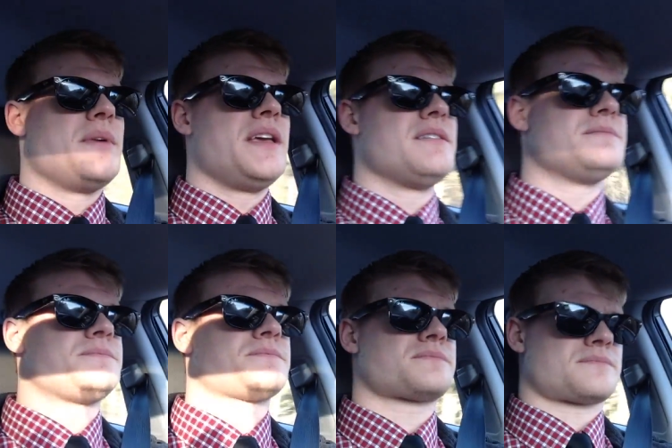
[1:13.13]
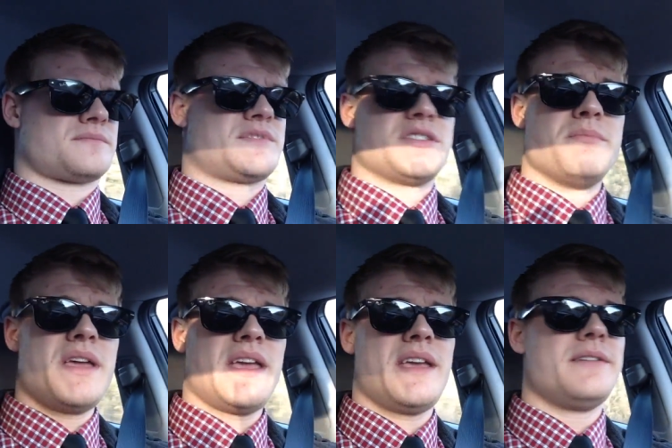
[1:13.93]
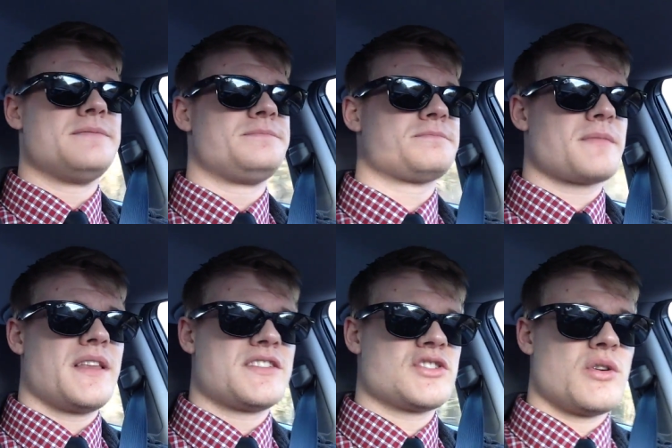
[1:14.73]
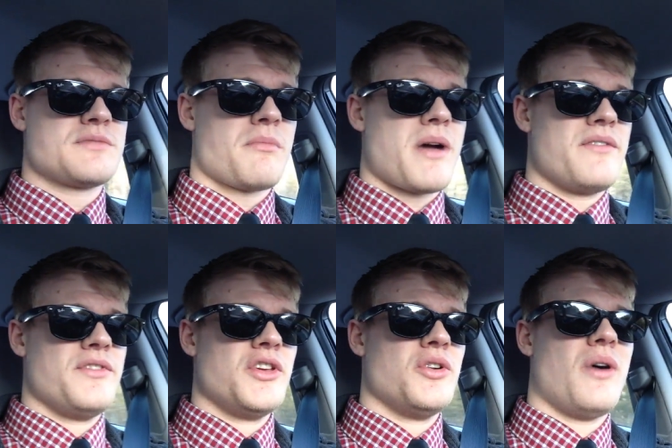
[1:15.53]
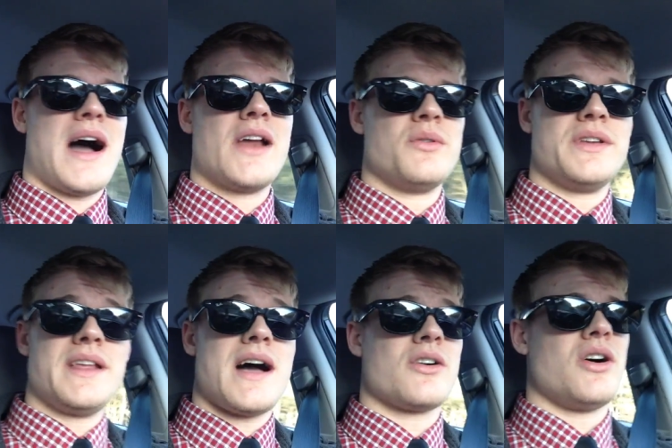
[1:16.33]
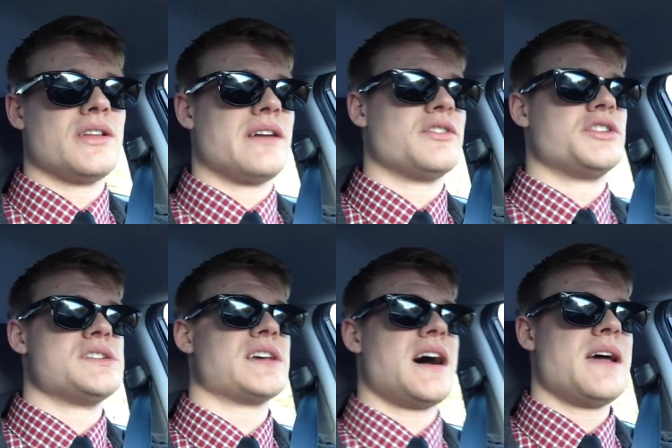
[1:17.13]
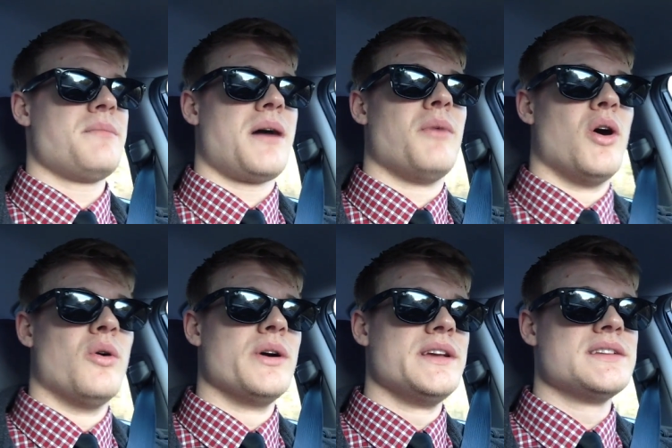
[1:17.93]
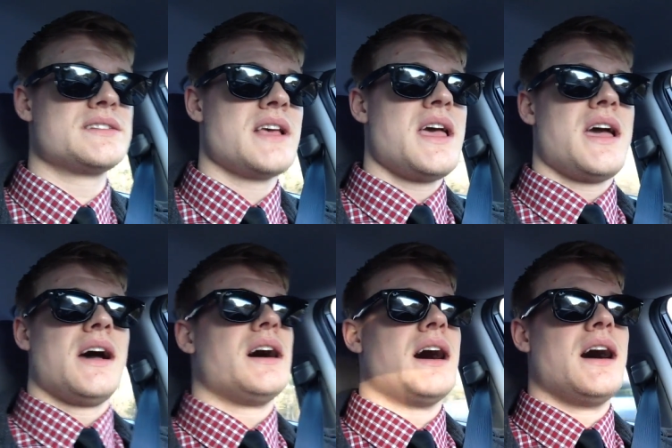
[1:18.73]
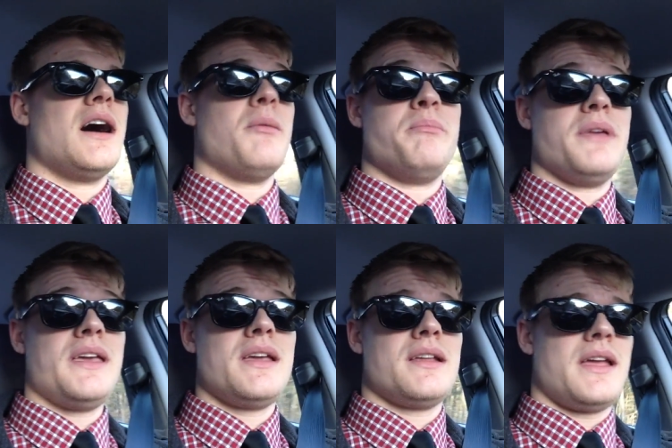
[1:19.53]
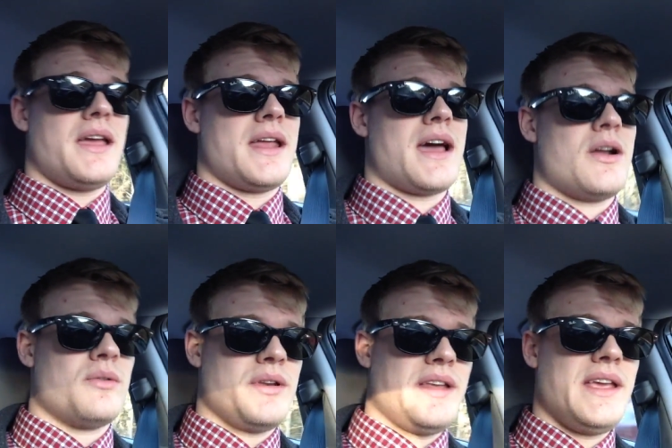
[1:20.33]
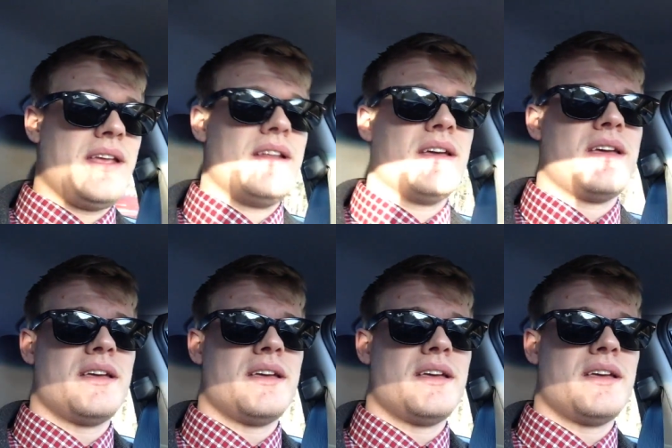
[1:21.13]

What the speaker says: mean, to me, and this has always been my view, I don't need alcohol to have a good time. I'm always upbeat, and I don't need